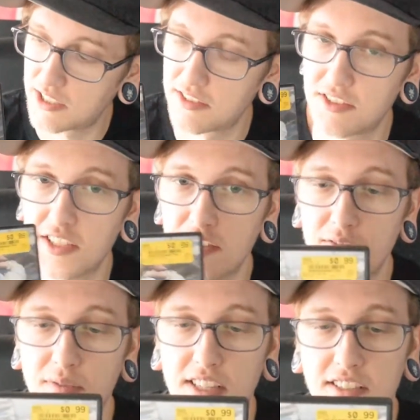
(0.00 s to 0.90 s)
so
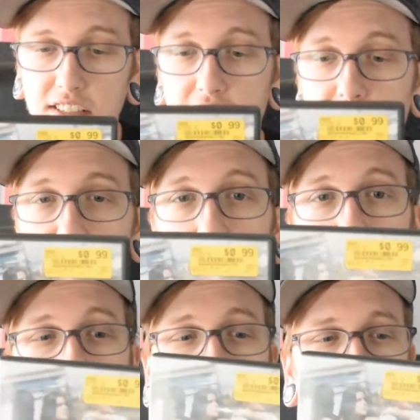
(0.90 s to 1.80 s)
that's good to keep in
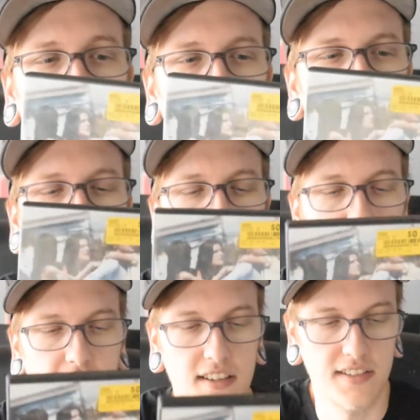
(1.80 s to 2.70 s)
mind.
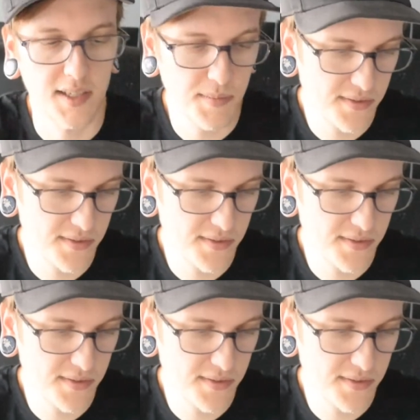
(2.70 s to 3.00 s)
Some of